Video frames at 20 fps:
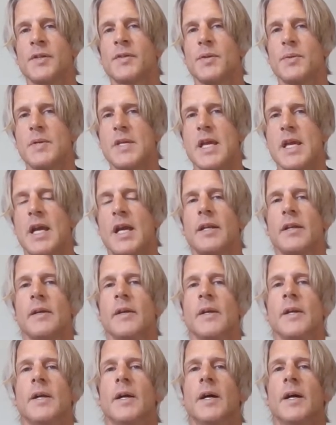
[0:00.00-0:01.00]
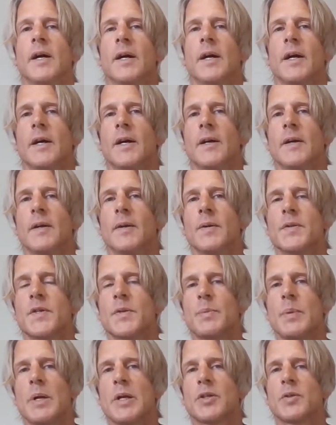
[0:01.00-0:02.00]
to get,
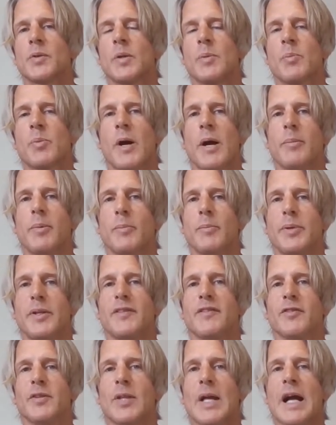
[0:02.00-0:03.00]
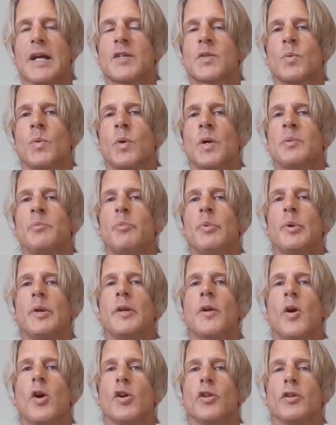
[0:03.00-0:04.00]
especially probably the last one, but
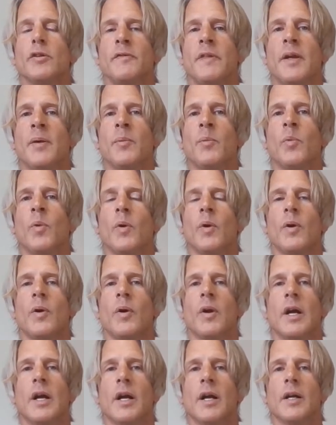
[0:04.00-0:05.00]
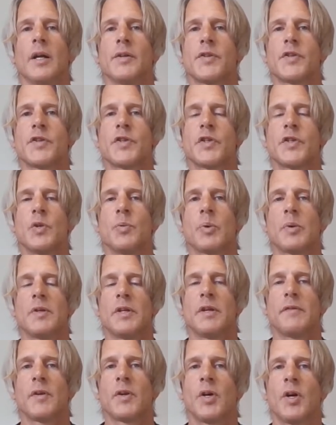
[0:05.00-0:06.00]
all of them were super
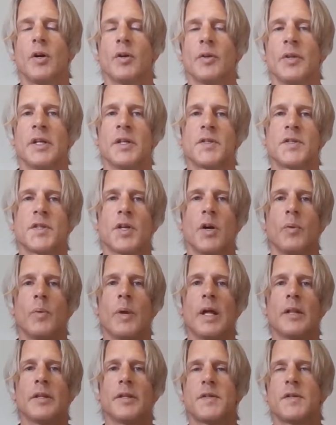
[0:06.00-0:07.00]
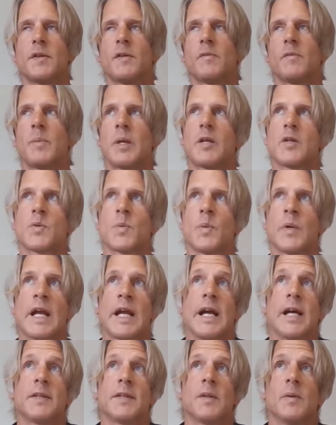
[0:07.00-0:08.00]
difficult, and it's all relative because when I
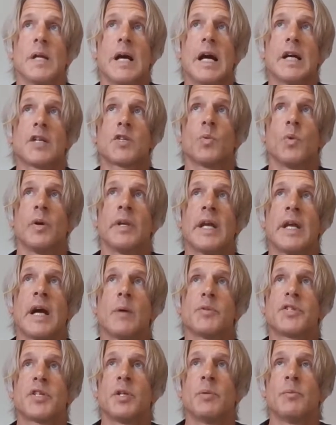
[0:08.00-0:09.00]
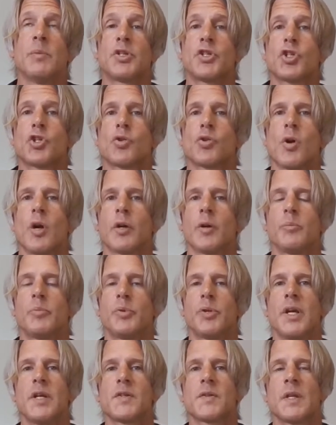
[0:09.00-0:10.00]
got the last one, I was in a much stronger
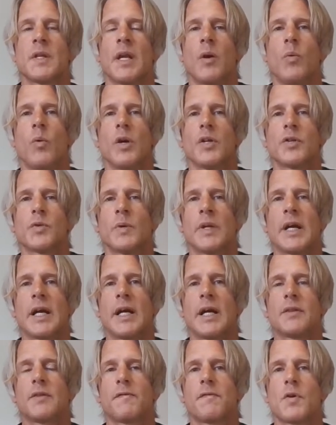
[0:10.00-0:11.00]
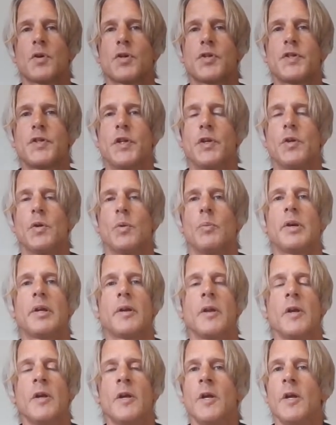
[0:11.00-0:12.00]
place than I was when I got the first 2. But